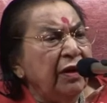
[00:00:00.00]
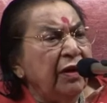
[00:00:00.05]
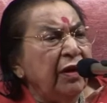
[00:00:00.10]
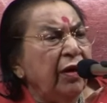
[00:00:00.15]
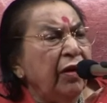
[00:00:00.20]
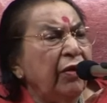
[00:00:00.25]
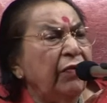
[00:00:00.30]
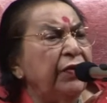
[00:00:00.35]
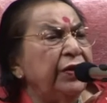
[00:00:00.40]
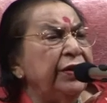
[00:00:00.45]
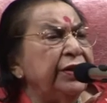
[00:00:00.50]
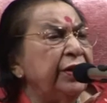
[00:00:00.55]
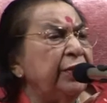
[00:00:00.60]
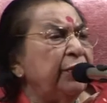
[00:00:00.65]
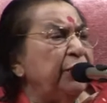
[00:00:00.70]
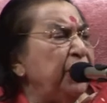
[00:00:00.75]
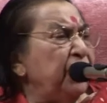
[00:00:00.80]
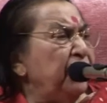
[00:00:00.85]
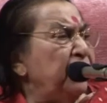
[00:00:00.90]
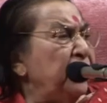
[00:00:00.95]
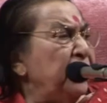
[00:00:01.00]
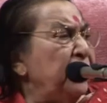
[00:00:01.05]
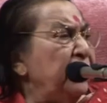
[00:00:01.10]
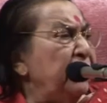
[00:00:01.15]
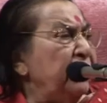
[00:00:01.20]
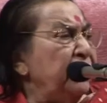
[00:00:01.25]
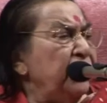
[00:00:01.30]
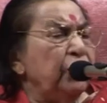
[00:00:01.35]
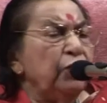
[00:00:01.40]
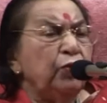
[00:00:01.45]
of other people,
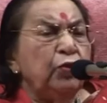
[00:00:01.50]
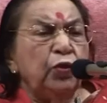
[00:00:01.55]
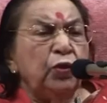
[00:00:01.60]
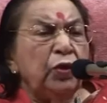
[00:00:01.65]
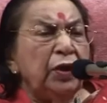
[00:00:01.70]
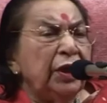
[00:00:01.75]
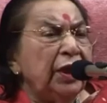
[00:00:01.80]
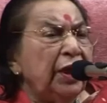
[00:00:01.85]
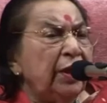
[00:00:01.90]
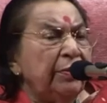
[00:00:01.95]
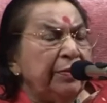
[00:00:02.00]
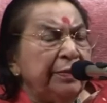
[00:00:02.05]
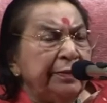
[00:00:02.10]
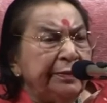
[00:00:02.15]
you won't help.